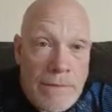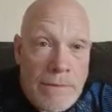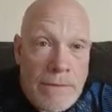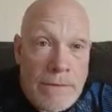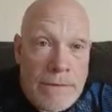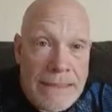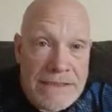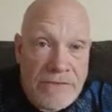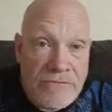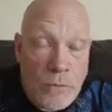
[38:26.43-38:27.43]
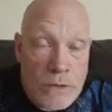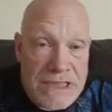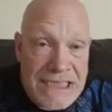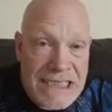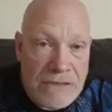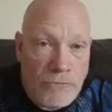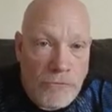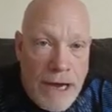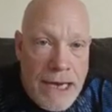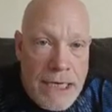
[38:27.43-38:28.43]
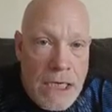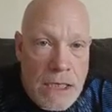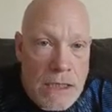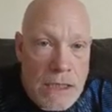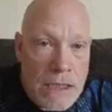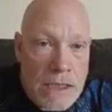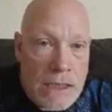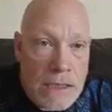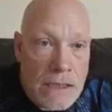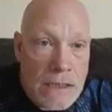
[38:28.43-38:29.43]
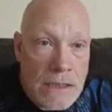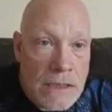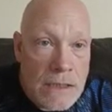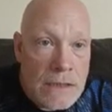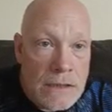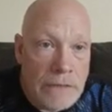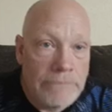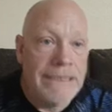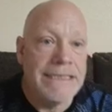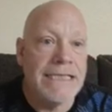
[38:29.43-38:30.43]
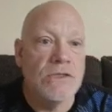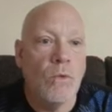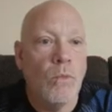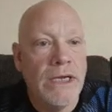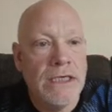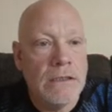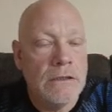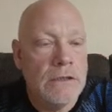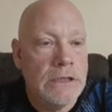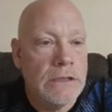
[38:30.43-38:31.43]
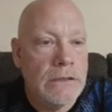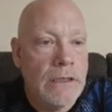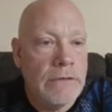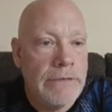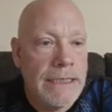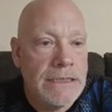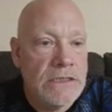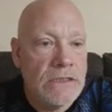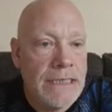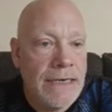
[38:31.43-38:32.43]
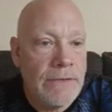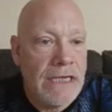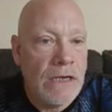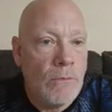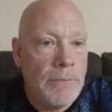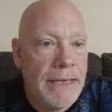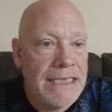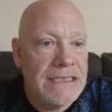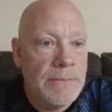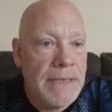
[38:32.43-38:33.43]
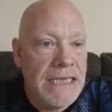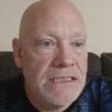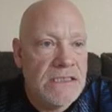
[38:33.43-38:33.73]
That's a 14 red. All right, that's a win, good. All right, so now we can go back to base.